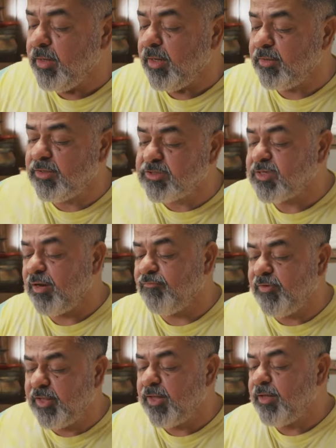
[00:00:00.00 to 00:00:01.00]
in this
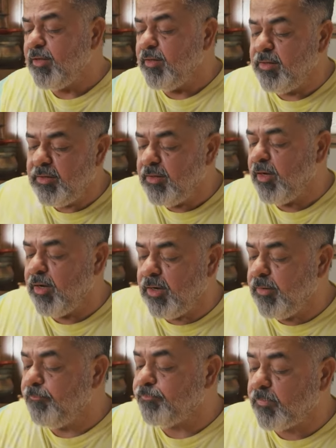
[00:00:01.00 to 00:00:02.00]
lovely
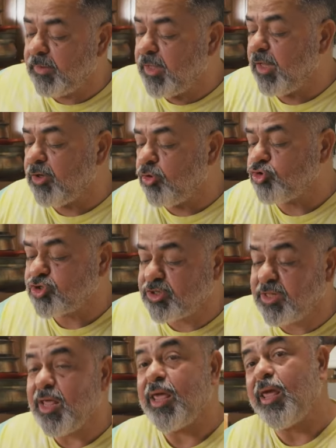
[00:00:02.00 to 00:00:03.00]
ghee roast
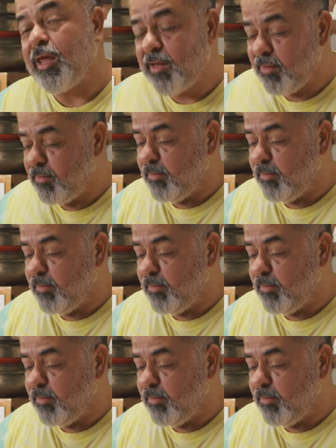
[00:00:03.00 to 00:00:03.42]
ghee.